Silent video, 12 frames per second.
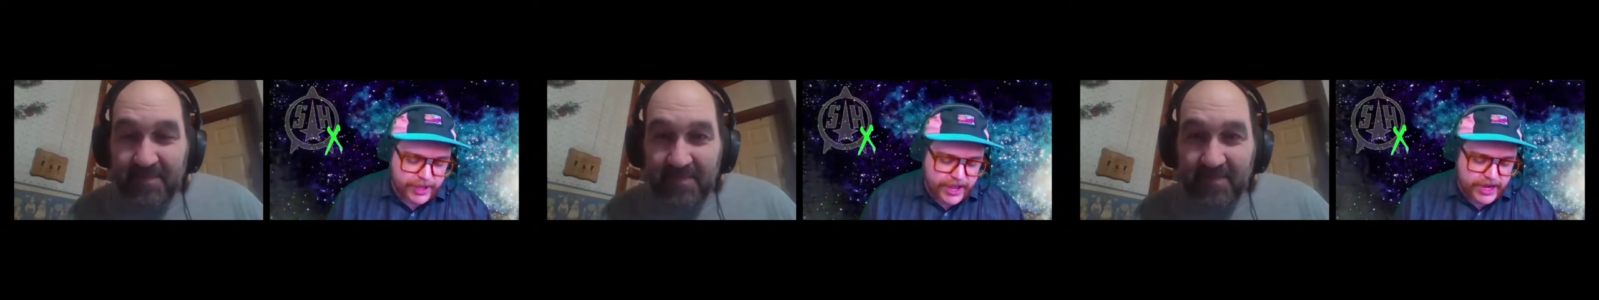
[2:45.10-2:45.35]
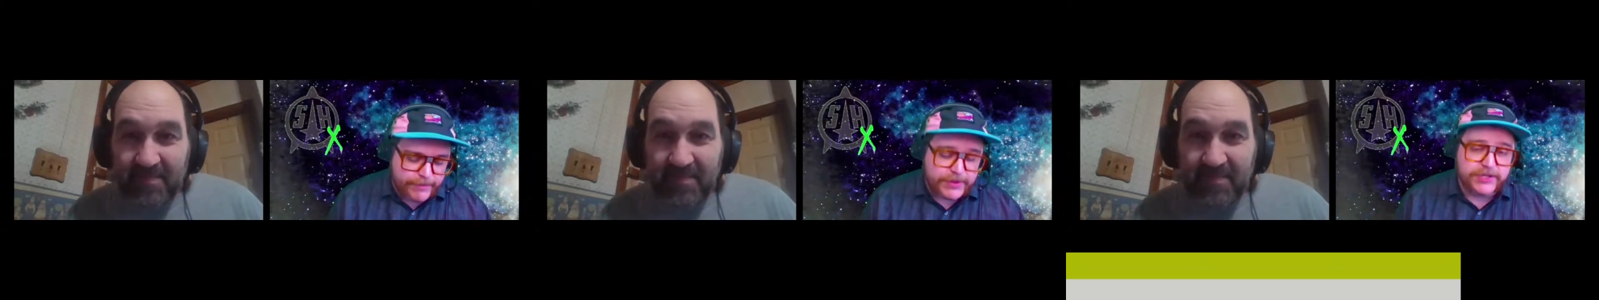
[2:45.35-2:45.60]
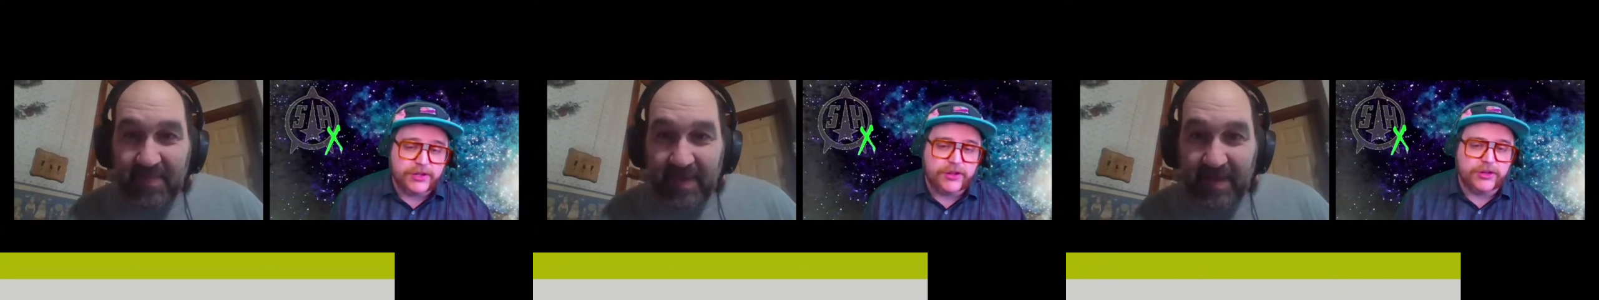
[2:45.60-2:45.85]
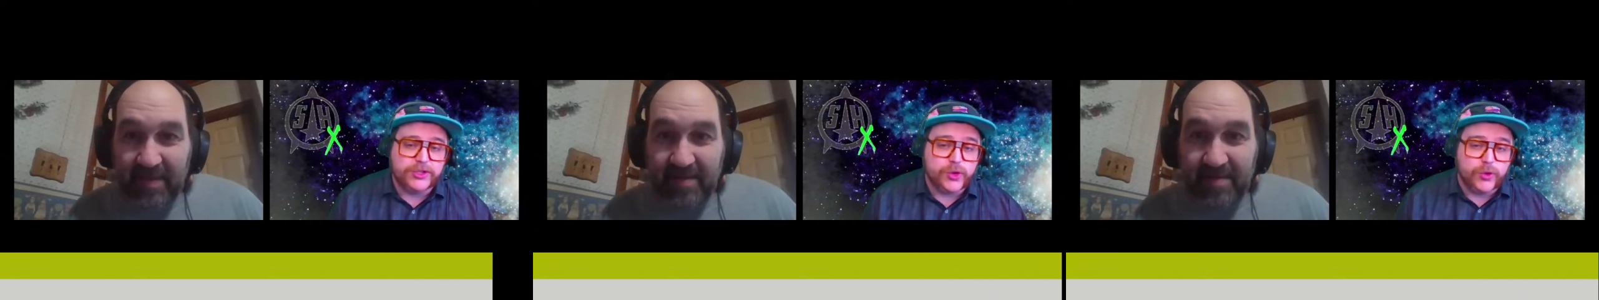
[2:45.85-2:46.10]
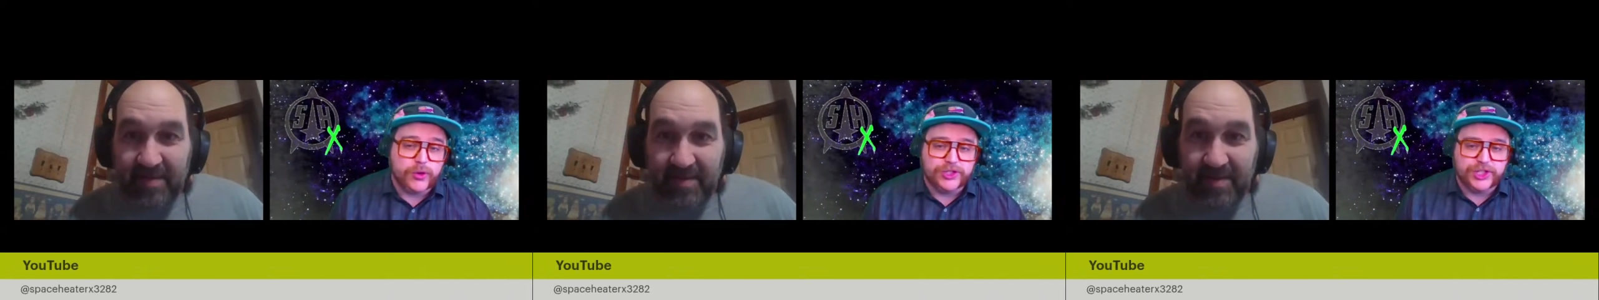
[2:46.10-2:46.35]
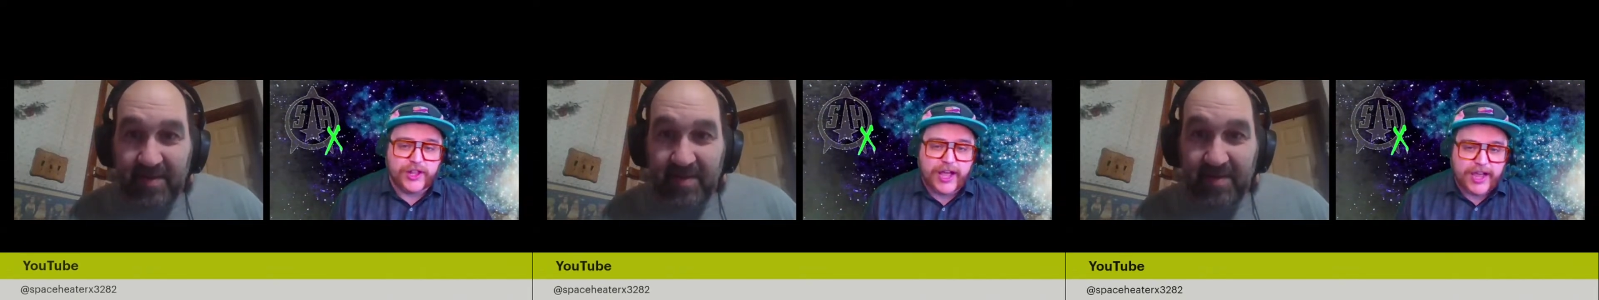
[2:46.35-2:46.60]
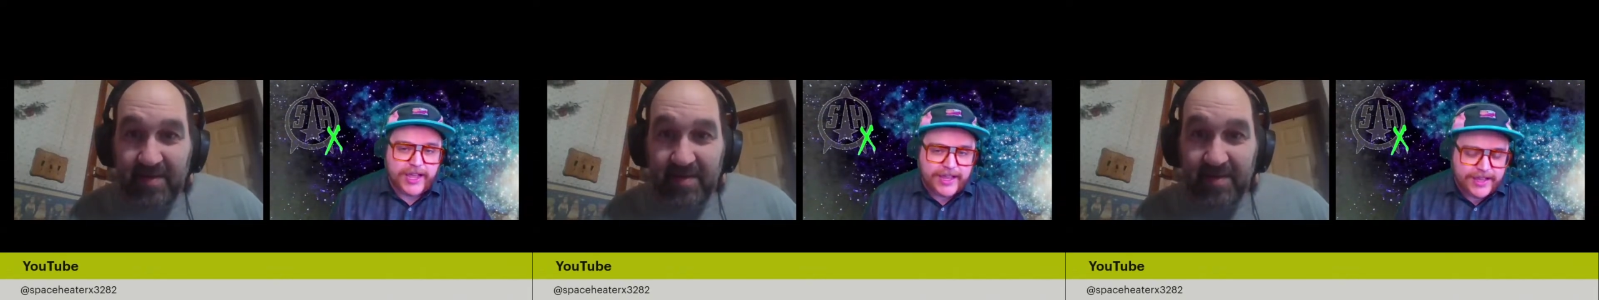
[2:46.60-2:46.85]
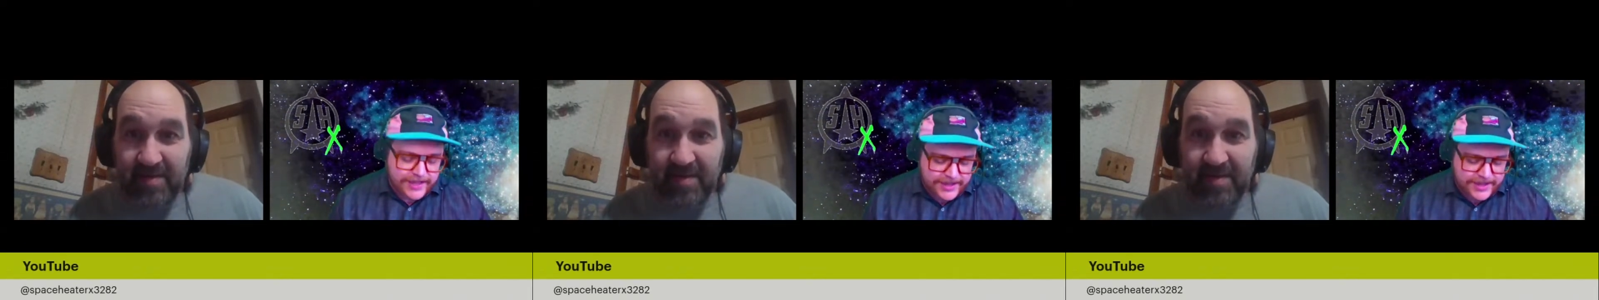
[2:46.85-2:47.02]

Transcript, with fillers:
Speaker 1: playing up until our tour in July.